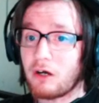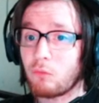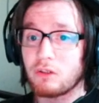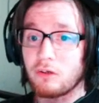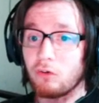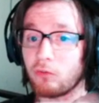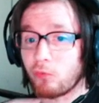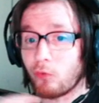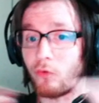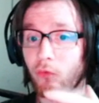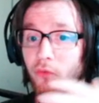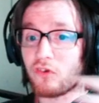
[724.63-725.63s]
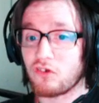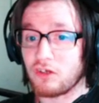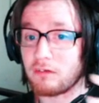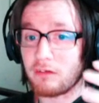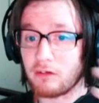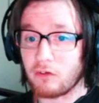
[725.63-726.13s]
I would go for all the
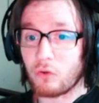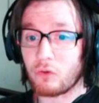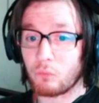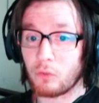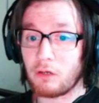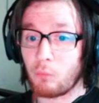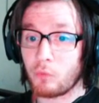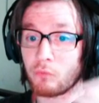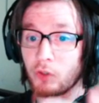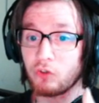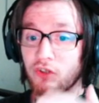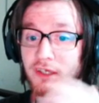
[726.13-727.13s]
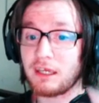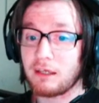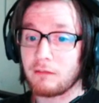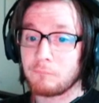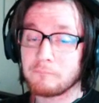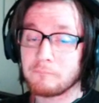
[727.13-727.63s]
shit that I would want to get.